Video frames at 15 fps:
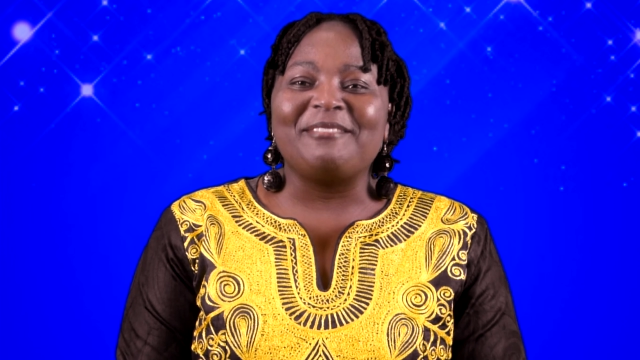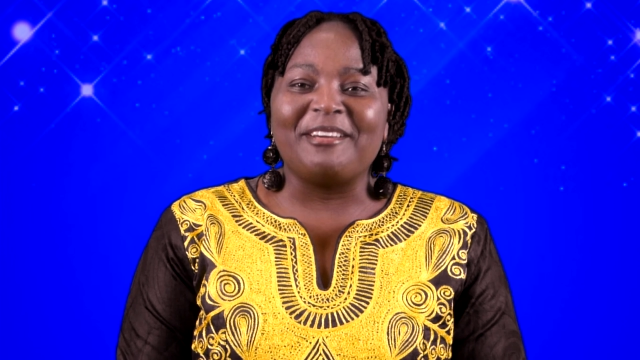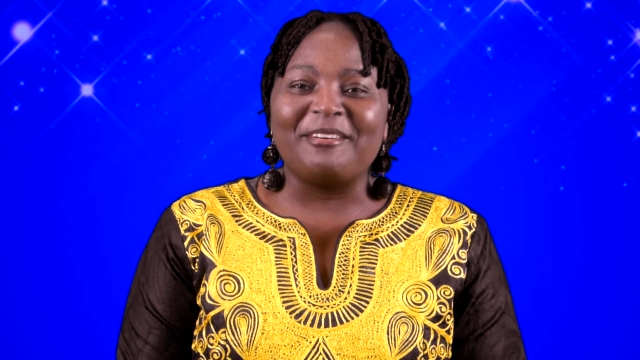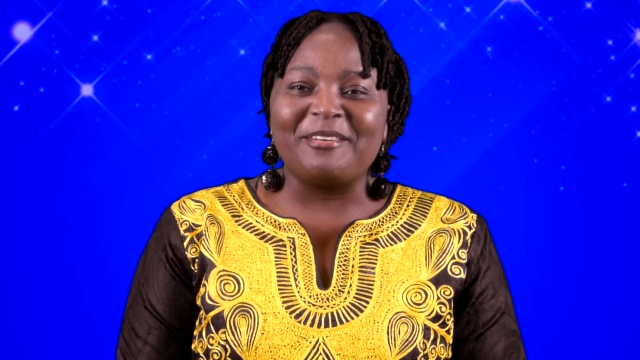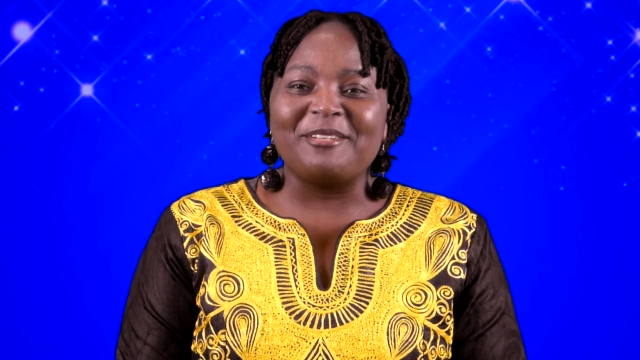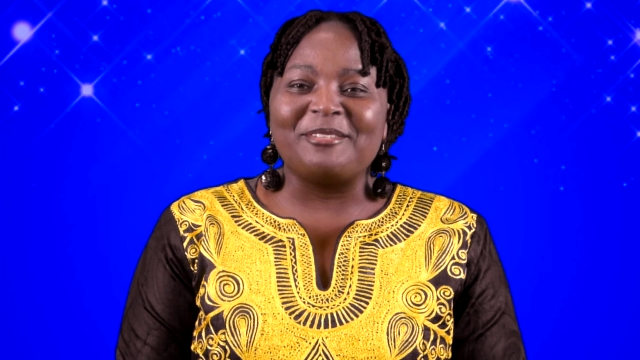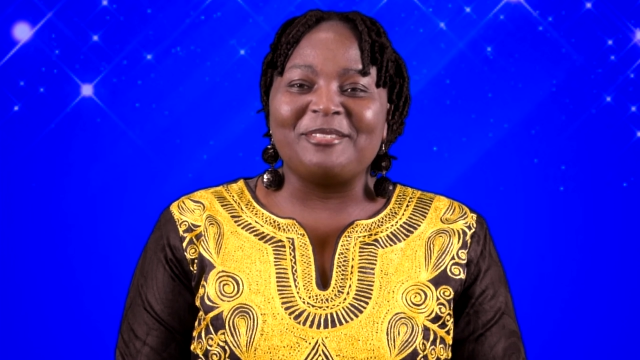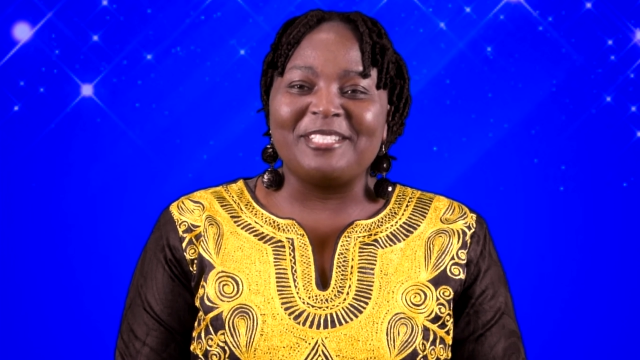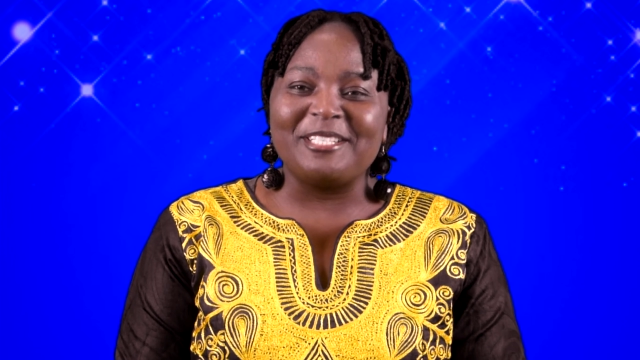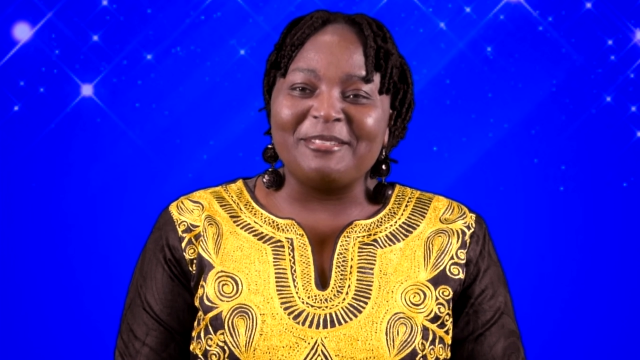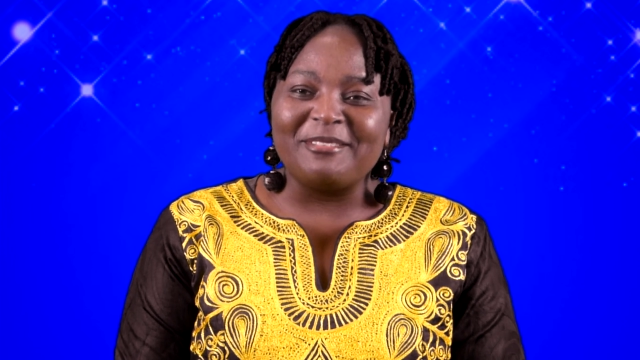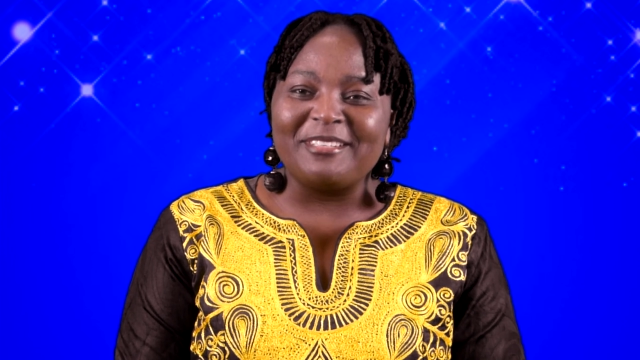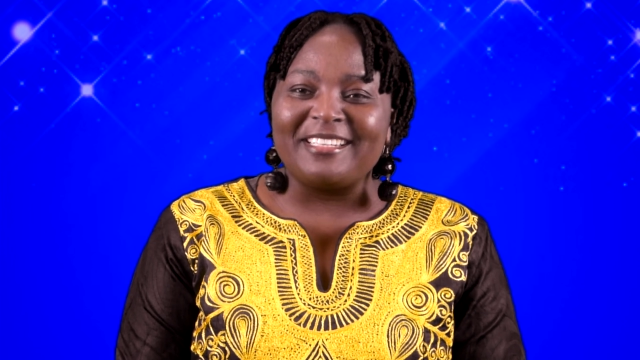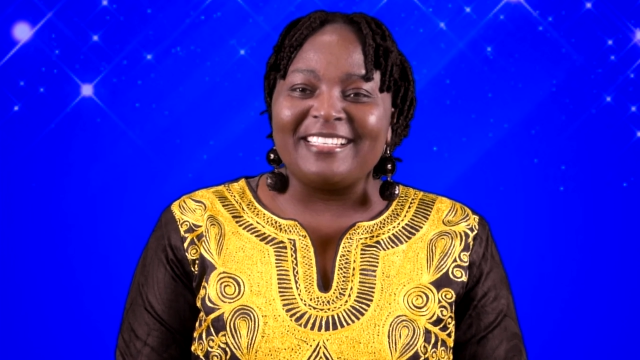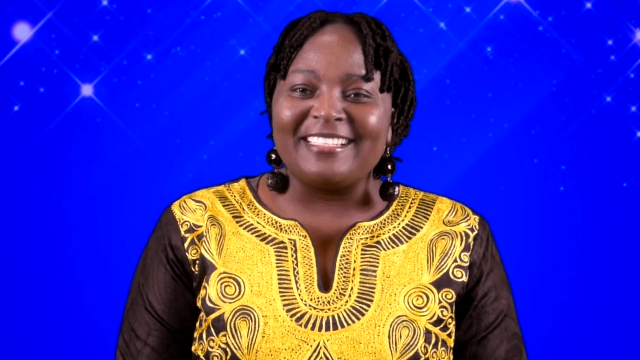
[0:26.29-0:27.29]
We are going to deal
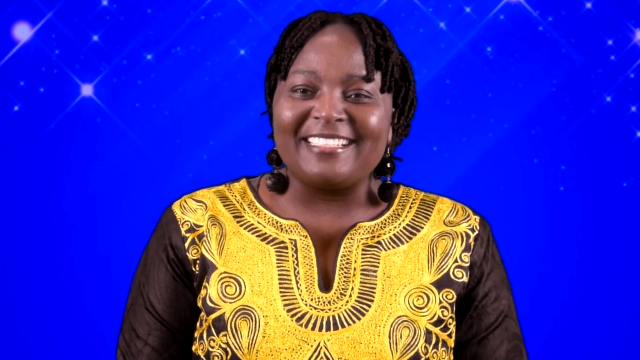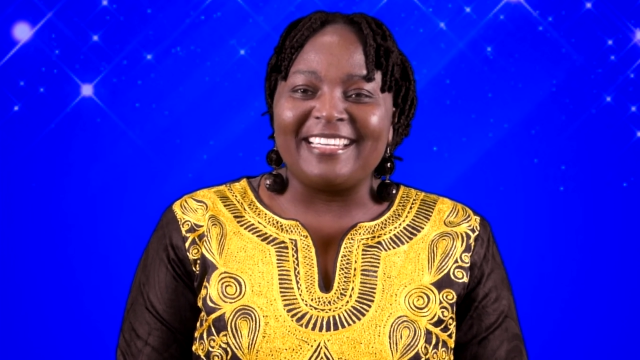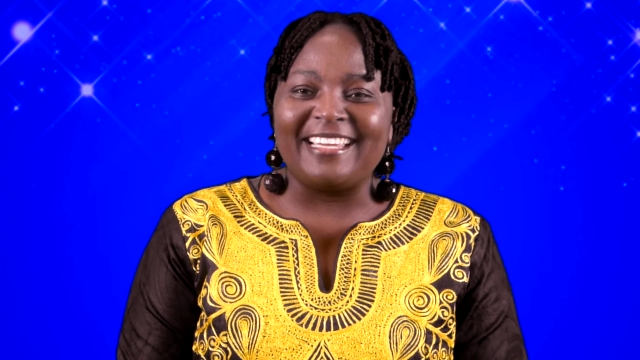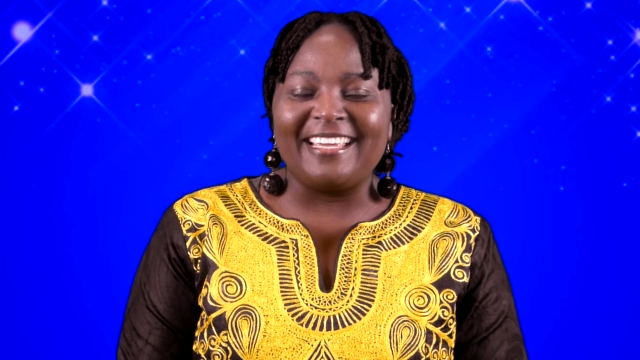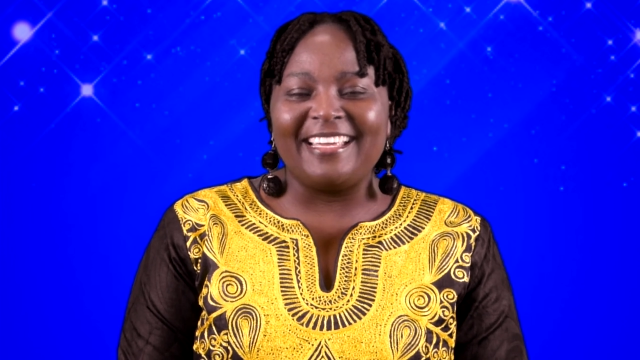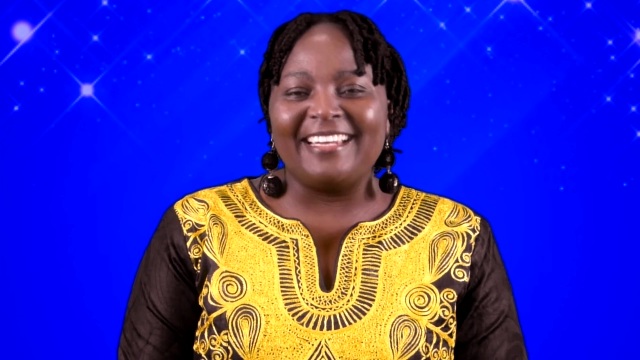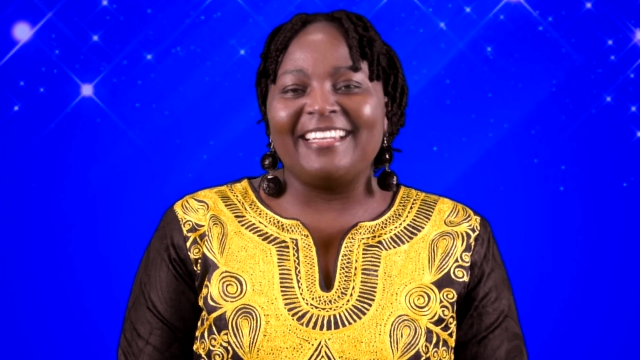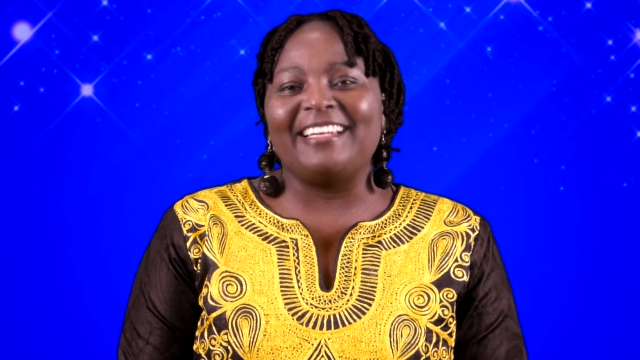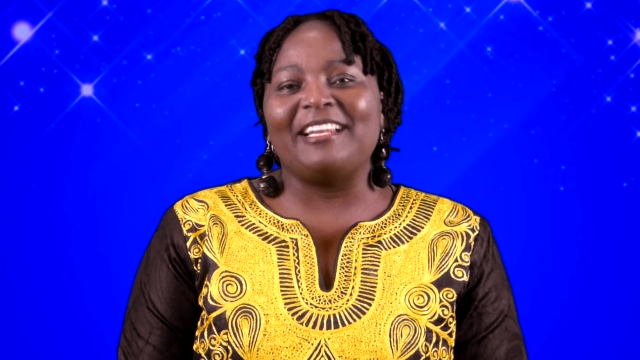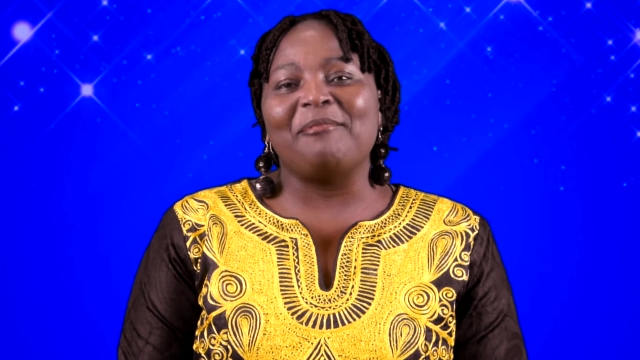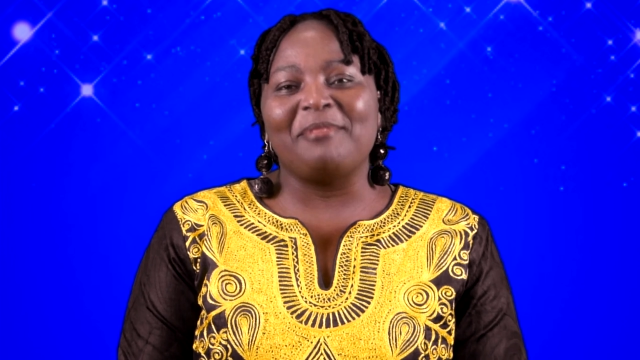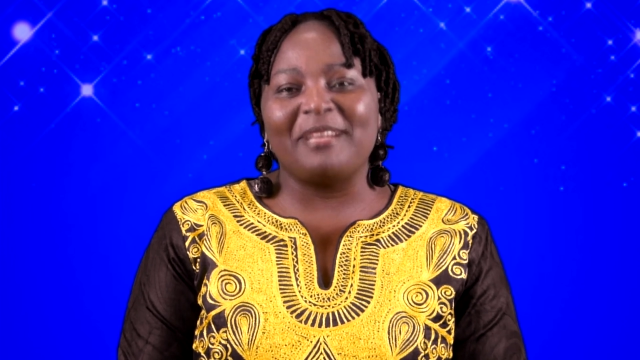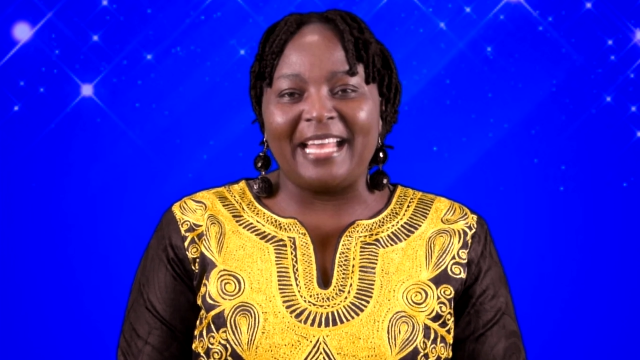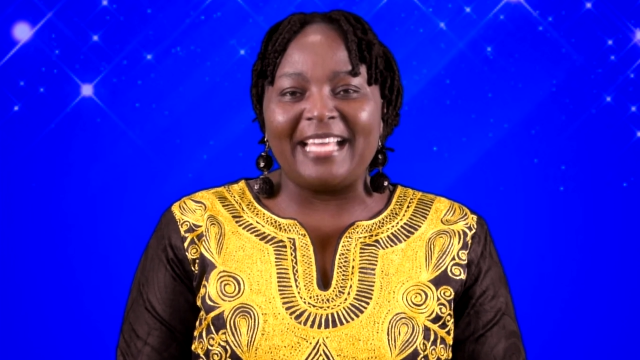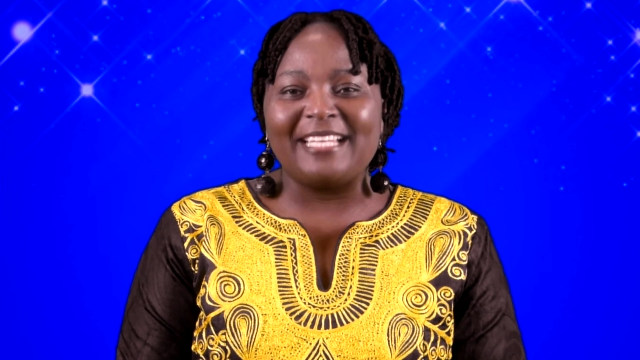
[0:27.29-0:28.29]
with it again, and
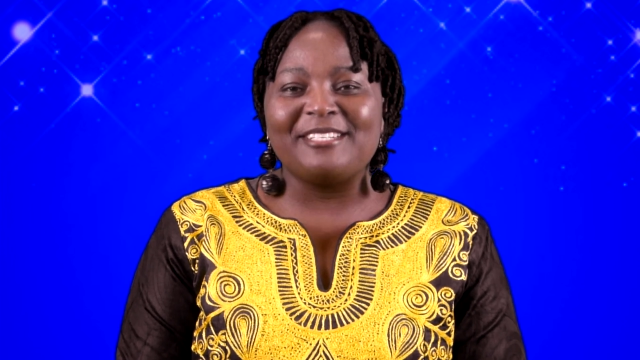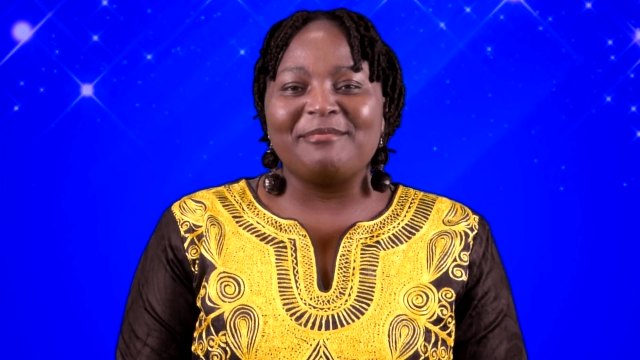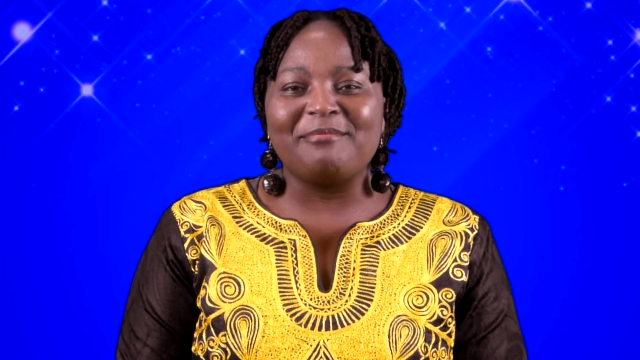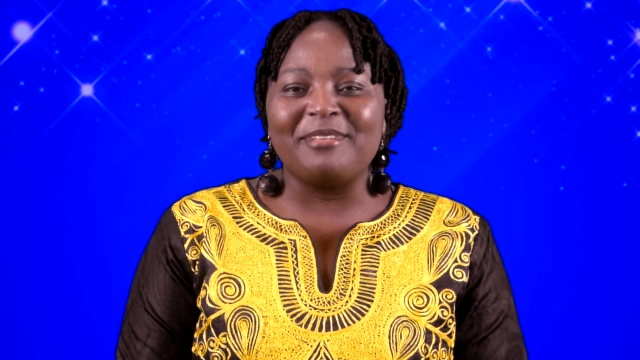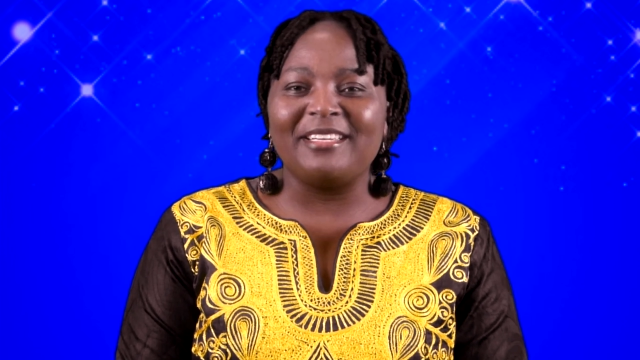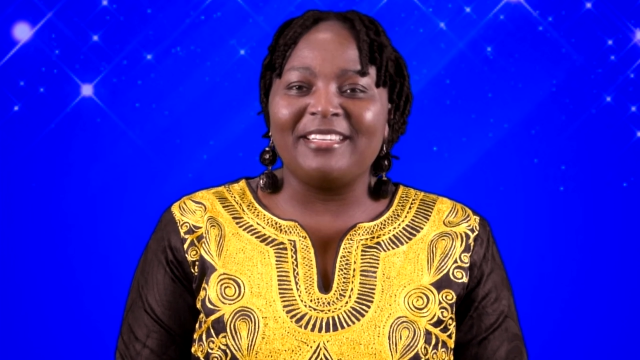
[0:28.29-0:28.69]
I'm glad to be